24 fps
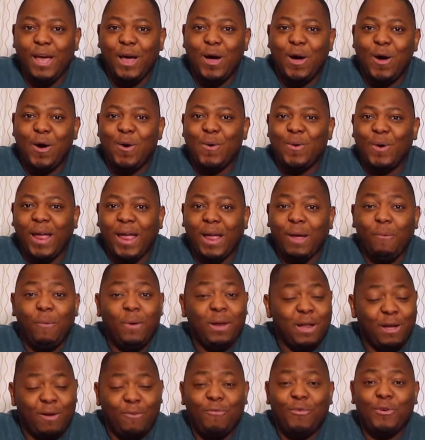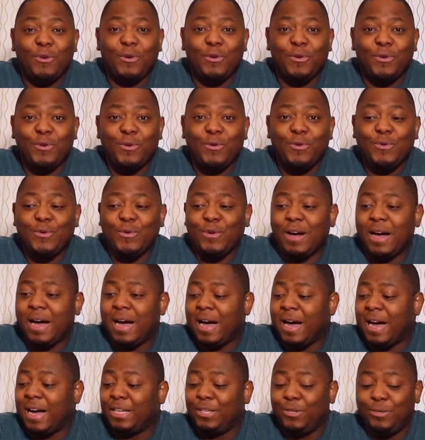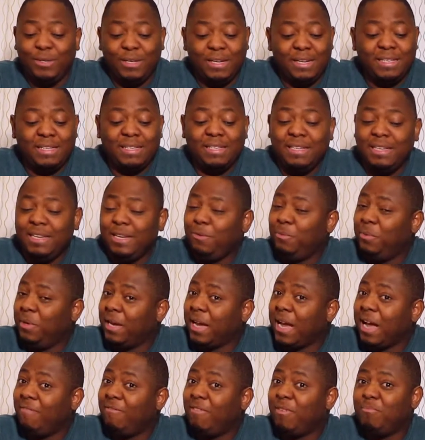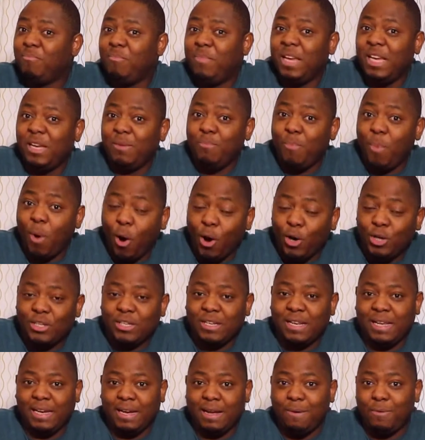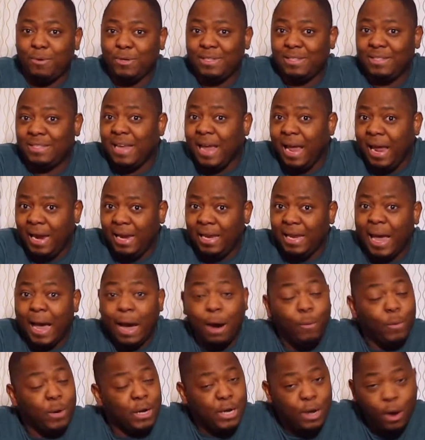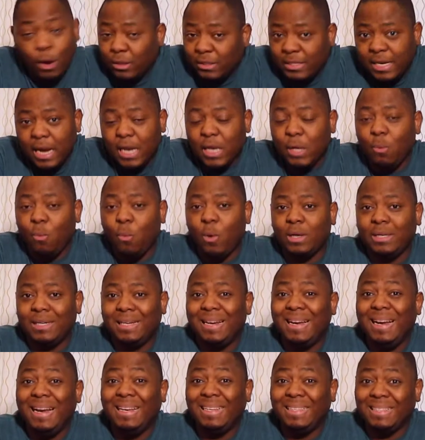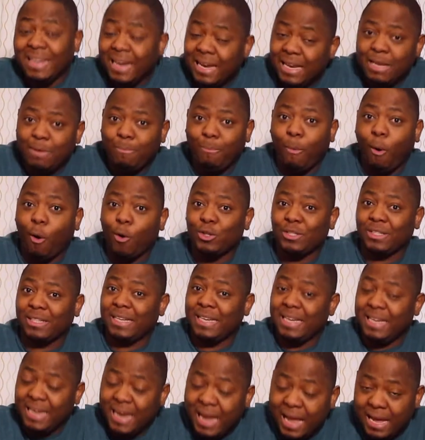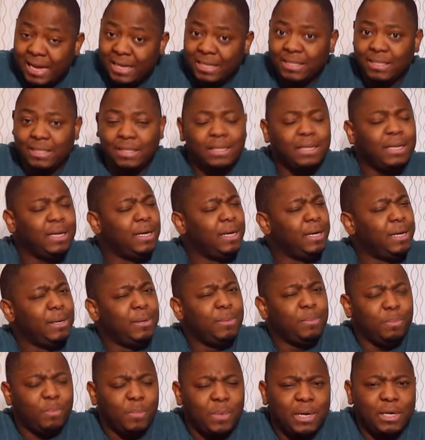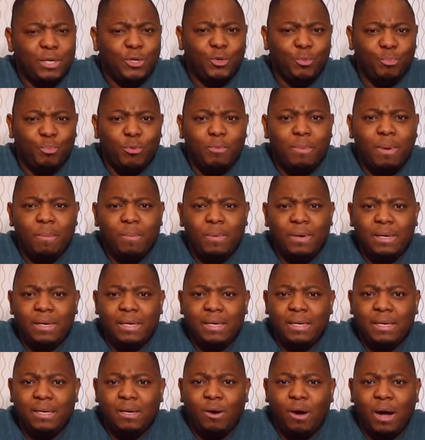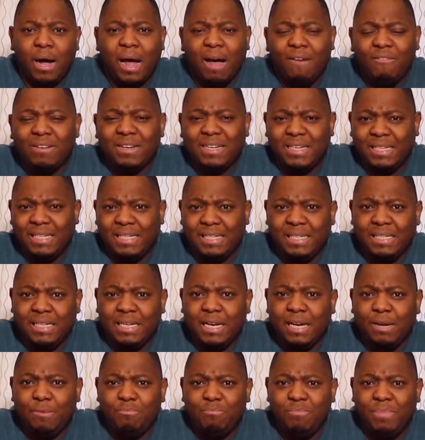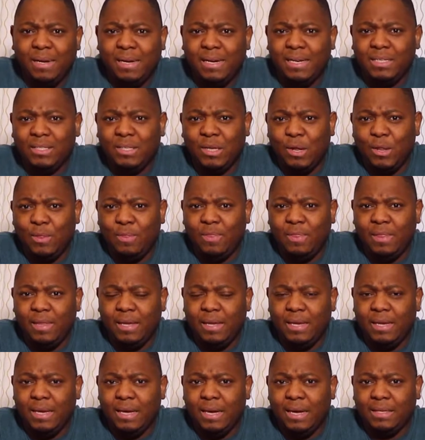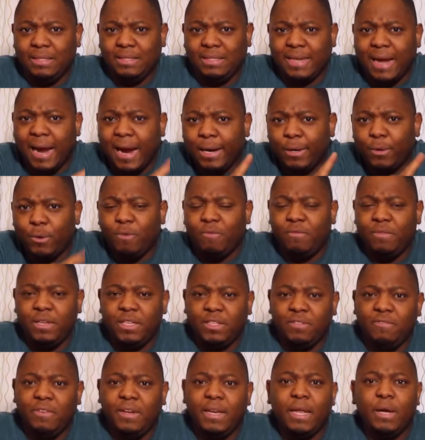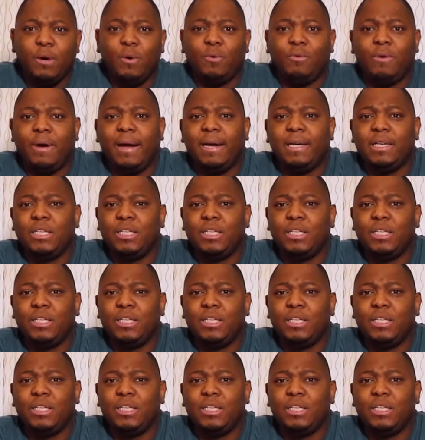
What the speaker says: Alright, without further ado, as you can see, we have a big box. Like I was saying, I will not tell you what is in the box yet, but you probably have an idea based on the title of this video, right?